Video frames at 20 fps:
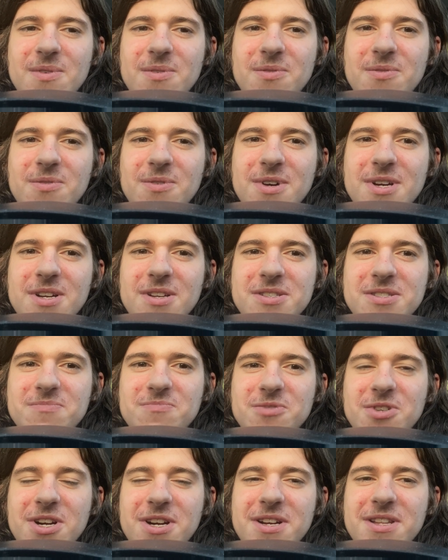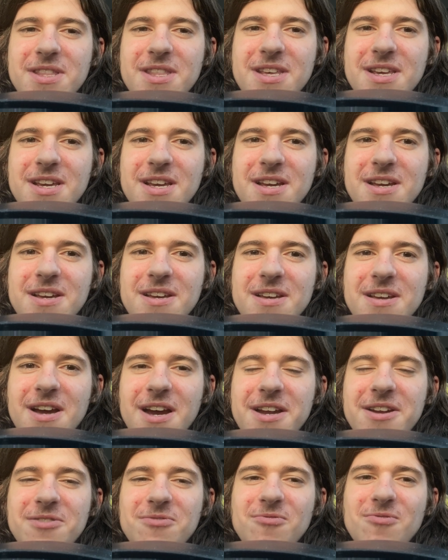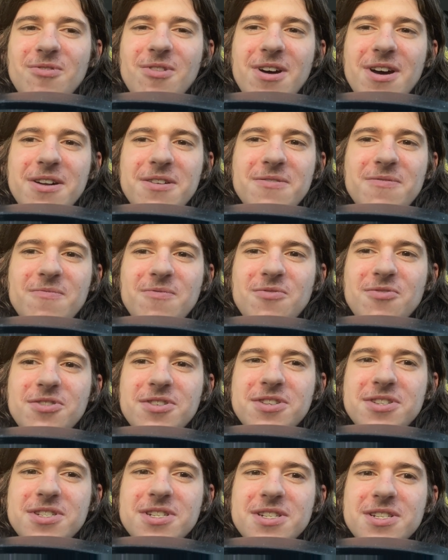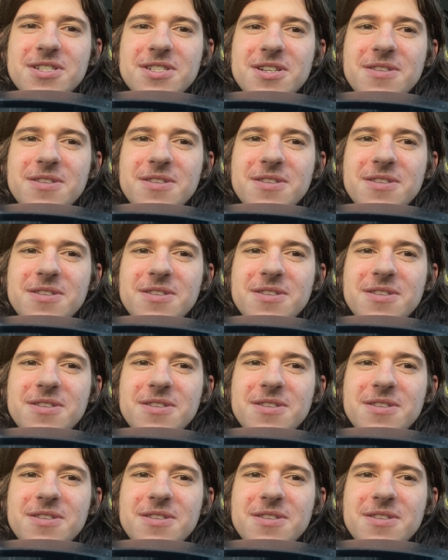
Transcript: Who else? I'm trying to think. I do a lot of the voices.